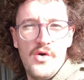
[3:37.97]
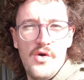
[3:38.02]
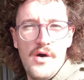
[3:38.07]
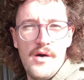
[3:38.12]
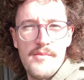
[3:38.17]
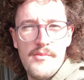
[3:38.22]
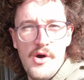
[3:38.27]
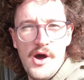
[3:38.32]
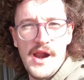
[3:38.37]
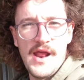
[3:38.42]

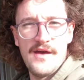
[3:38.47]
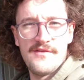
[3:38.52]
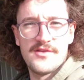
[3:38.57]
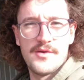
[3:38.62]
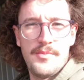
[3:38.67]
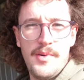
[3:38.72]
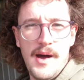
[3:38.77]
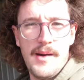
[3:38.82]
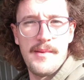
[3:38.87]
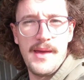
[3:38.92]
or I might have
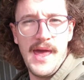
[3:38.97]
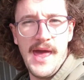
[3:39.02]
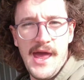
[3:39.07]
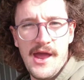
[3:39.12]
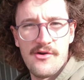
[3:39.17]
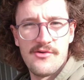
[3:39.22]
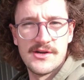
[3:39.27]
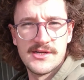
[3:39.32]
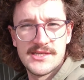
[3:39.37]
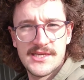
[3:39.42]
to pump
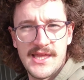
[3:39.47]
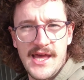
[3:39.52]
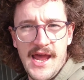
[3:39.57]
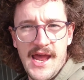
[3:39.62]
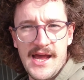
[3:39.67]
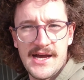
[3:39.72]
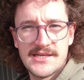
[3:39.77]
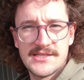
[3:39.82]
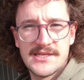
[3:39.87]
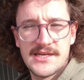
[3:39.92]
air into the
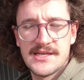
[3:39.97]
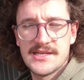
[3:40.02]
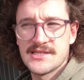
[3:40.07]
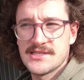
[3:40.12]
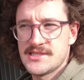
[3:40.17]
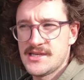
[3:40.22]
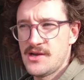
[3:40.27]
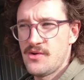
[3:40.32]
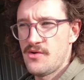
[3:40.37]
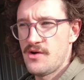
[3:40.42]
housing
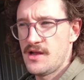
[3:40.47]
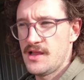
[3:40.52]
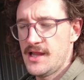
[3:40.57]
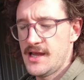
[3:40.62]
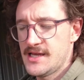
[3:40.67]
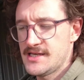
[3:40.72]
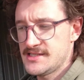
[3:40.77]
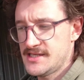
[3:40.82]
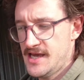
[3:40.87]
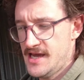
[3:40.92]
to see where it
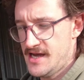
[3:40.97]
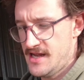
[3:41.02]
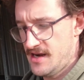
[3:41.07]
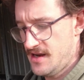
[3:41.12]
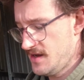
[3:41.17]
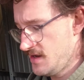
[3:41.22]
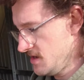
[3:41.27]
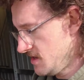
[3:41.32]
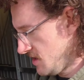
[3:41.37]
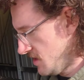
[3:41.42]
leaks out
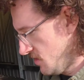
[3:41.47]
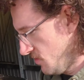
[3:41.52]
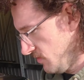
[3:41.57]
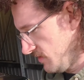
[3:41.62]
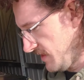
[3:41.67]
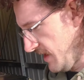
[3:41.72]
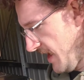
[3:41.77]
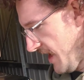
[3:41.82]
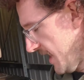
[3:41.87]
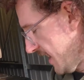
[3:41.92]
with